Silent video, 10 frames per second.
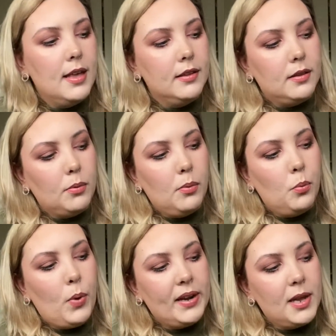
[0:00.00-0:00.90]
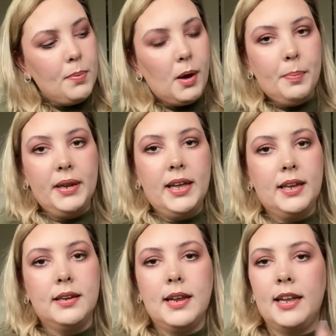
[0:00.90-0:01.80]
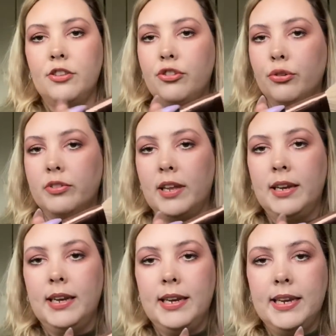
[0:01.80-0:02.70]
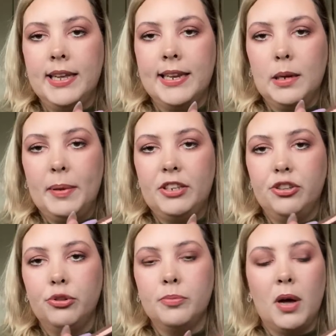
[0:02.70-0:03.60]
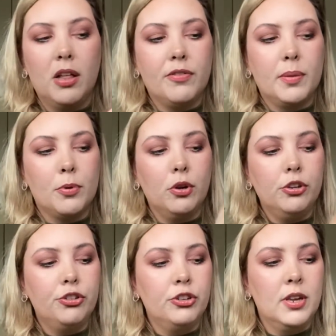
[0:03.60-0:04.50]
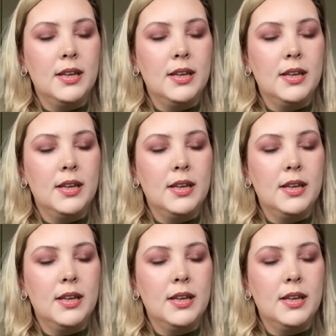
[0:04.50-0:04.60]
So when I pop it in, it's just a little bit too small for the brush.